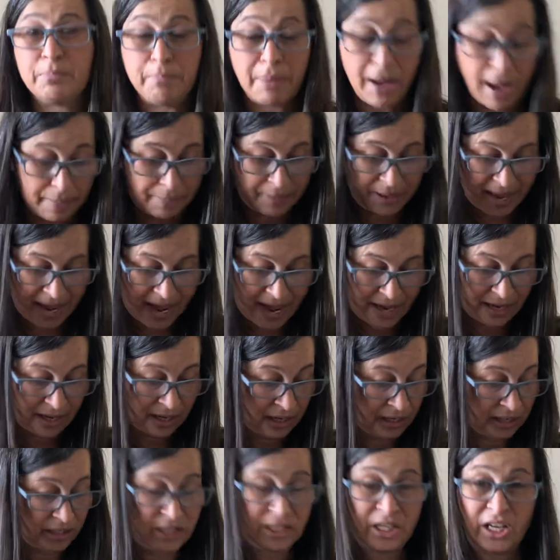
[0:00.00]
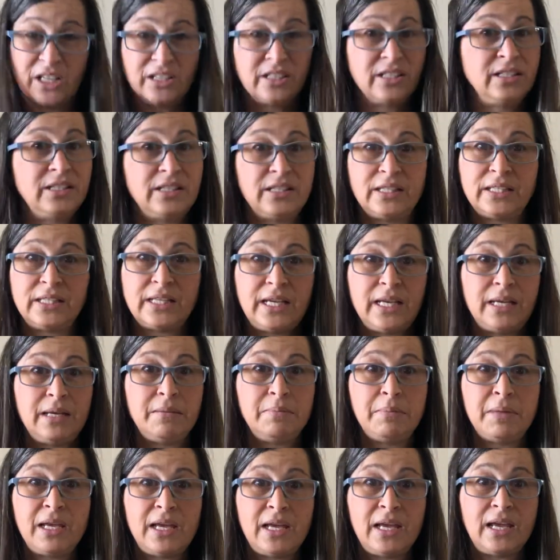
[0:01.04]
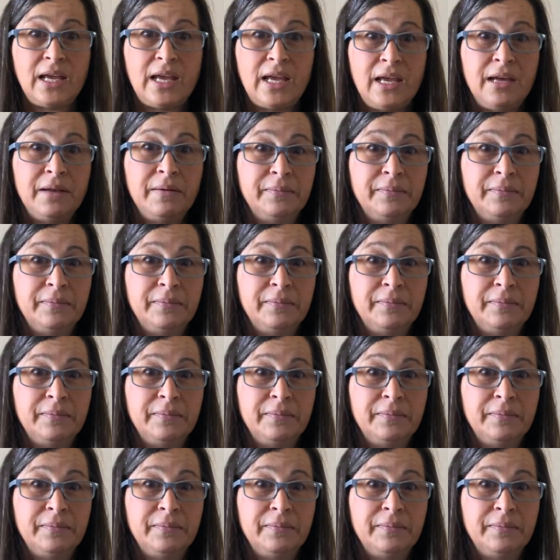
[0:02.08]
bobcat doesn't see me.